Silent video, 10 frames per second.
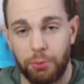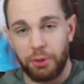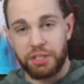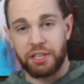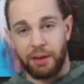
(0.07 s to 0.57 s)

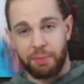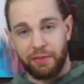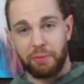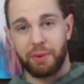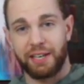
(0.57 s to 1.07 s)
What's up,
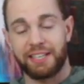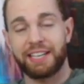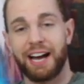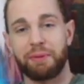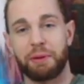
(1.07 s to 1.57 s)
everybody?
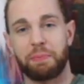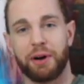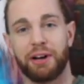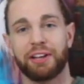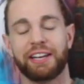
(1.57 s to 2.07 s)
Tommy
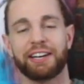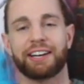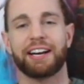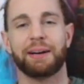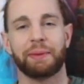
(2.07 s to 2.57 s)
Paul here,
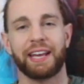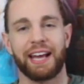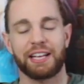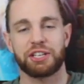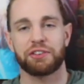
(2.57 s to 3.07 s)
coming
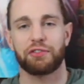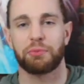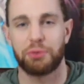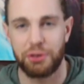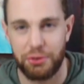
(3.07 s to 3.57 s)
at you
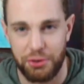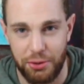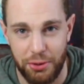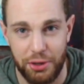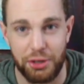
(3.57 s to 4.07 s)
from New
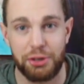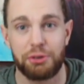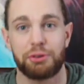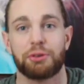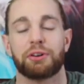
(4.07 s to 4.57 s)

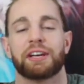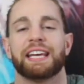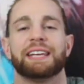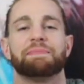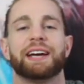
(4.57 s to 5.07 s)

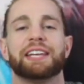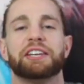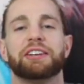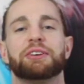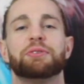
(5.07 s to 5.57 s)
York, in my
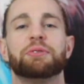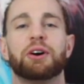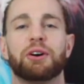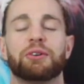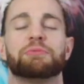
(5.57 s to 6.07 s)
new
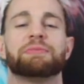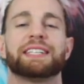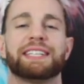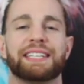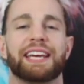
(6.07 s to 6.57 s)
home
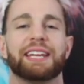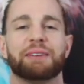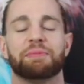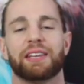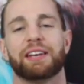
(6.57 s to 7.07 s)

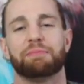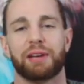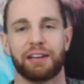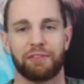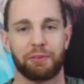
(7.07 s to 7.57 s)
setup that I
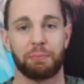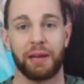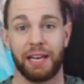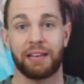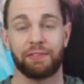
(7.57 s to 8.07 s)
made for
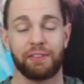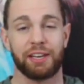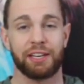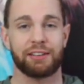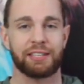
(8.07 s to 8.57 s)
making
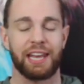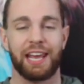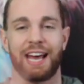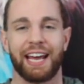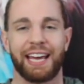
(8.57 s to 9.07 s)
videos.
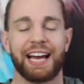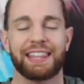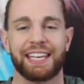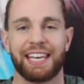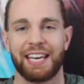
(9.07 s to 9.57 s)
I
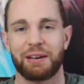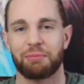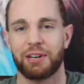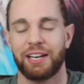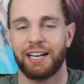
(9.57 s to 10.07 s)
got the
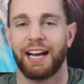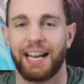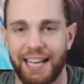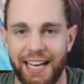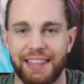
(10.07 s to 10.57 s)
camera,
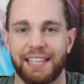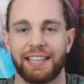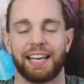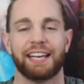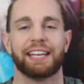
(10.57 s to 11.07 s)
I got the
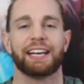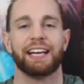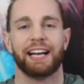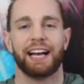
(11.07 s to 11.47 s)
lighting,